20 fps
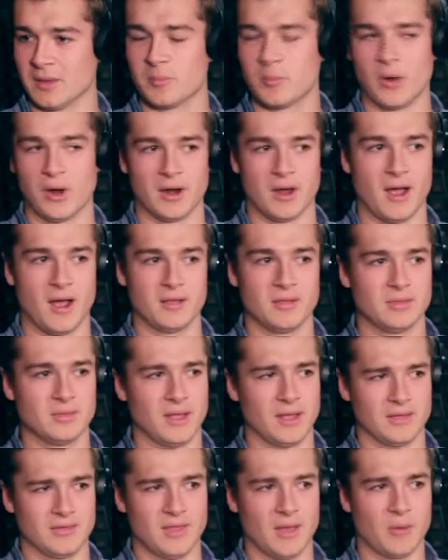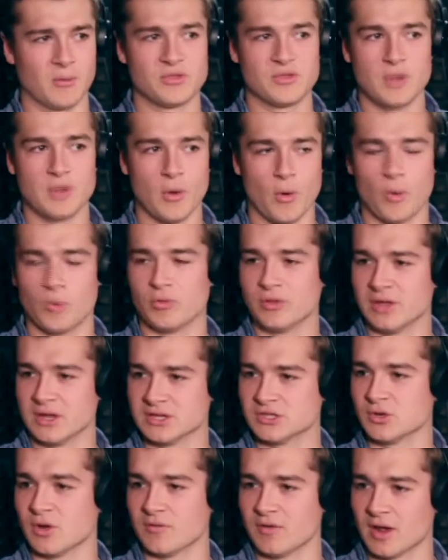But that was the only
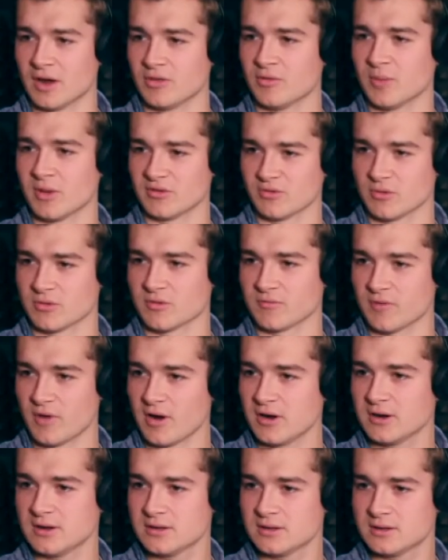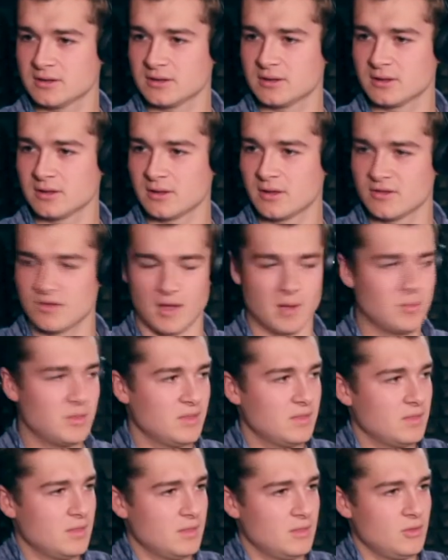issue I've had on the metro so far. Because I mean,
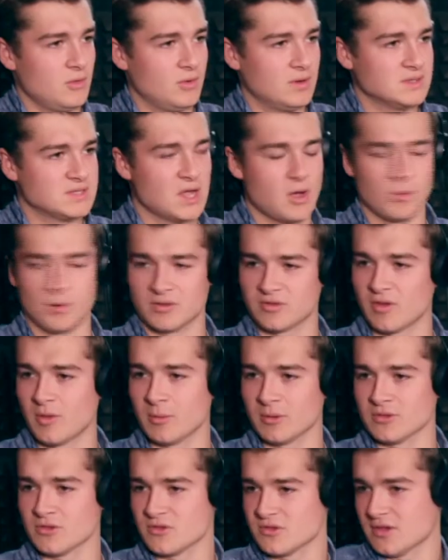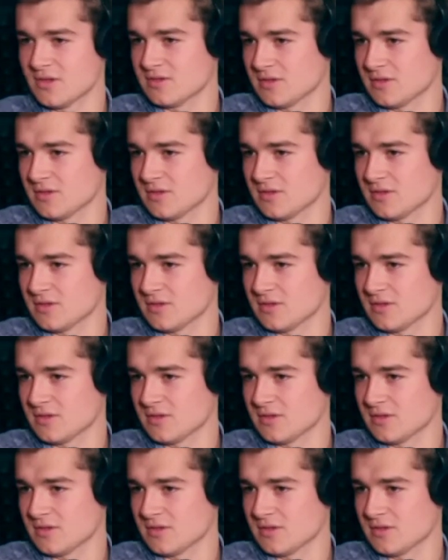you can tell when it's coming. It just says like.